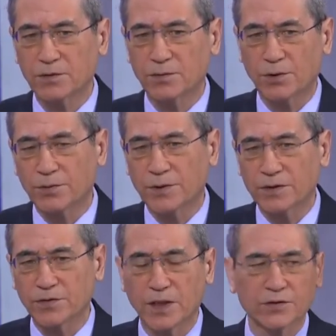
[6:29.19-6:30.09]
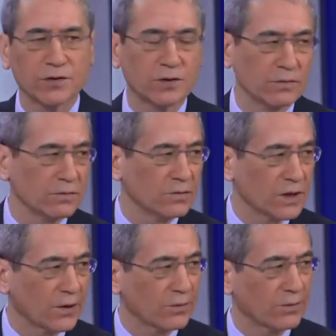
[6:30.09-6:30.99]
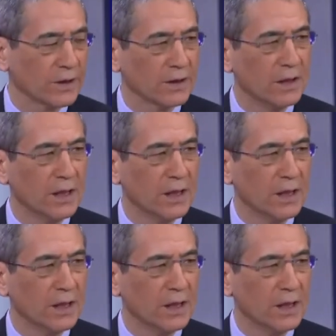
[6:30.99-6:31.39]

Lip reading: North Korea is destitute and South Korea